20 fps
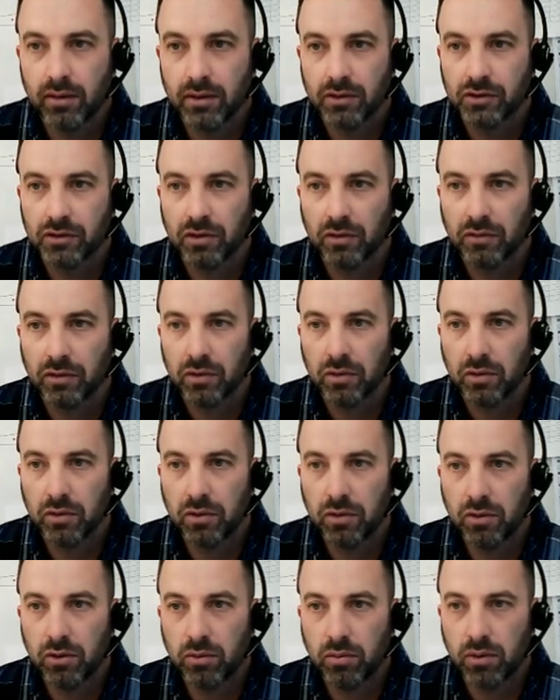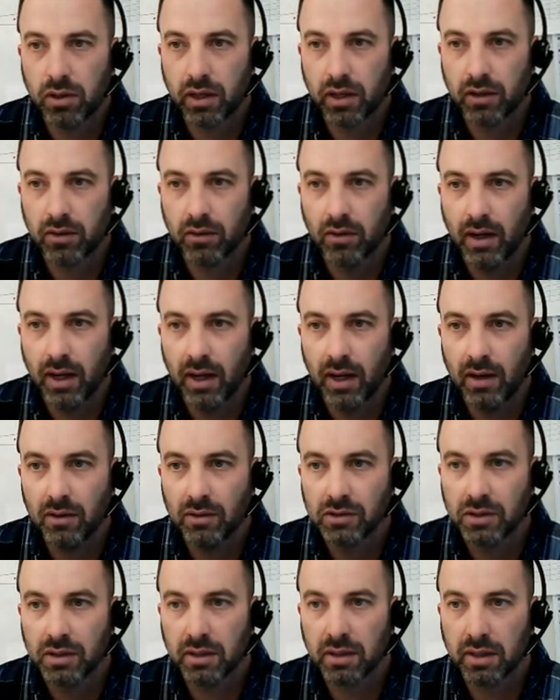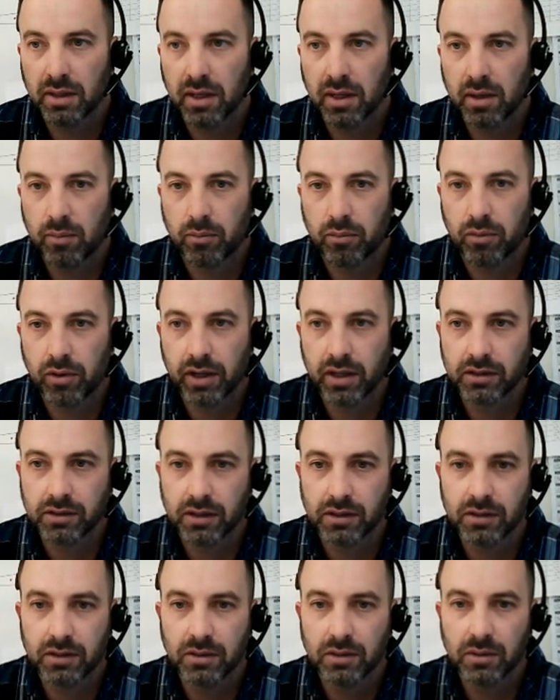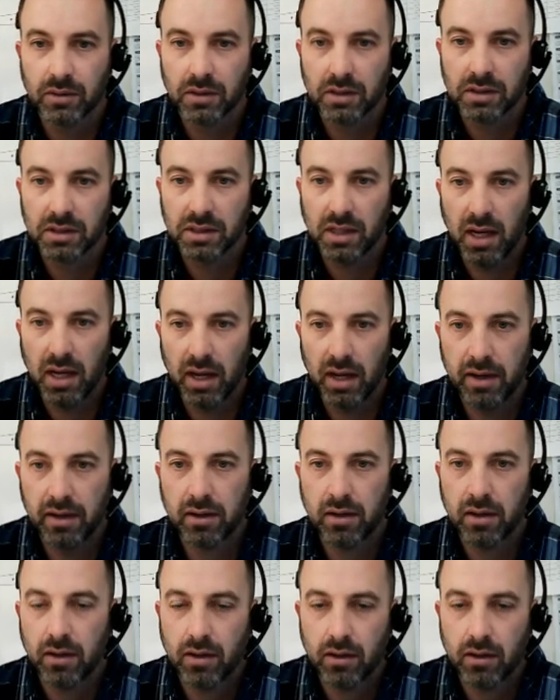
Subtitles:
This is your view cube. Click on the little house and it kind of brings it to the side